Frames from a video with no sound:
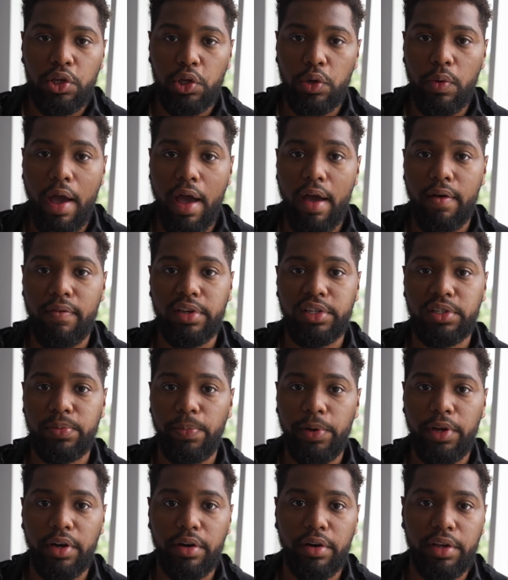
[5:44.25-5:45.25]
you have
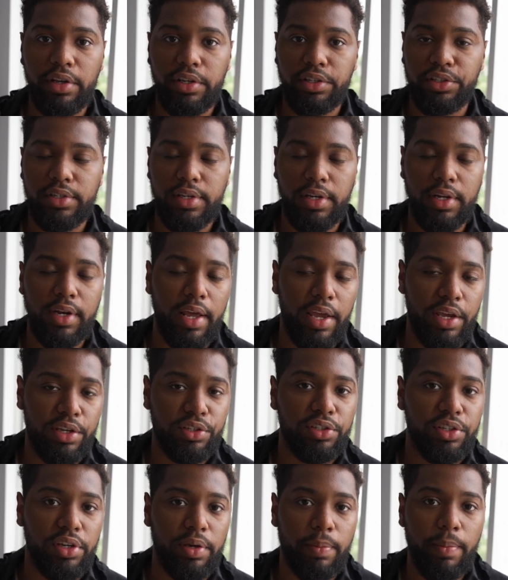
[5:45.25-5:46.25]
experience in
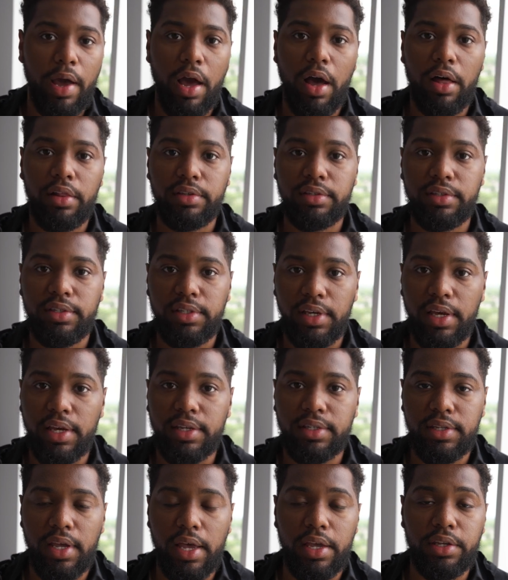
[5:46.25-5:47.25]
HTML and
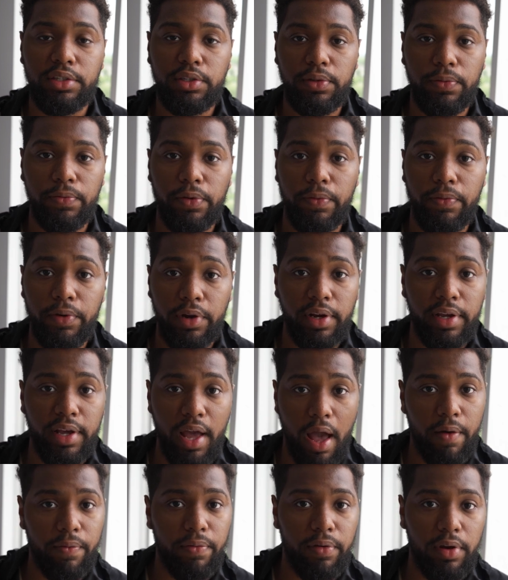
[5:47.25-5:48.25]
CSS, you feel very
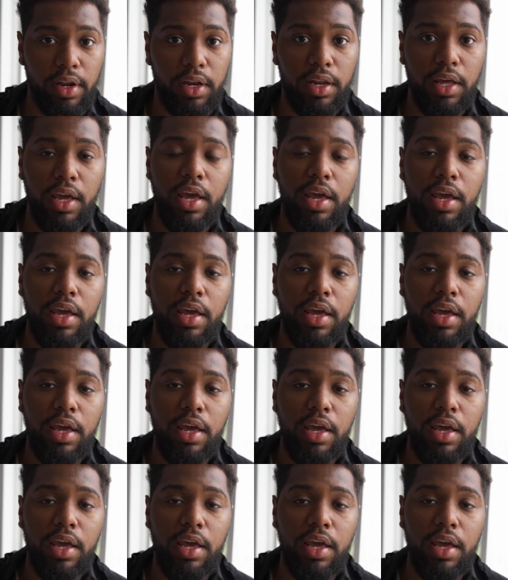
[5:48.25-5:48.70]
confident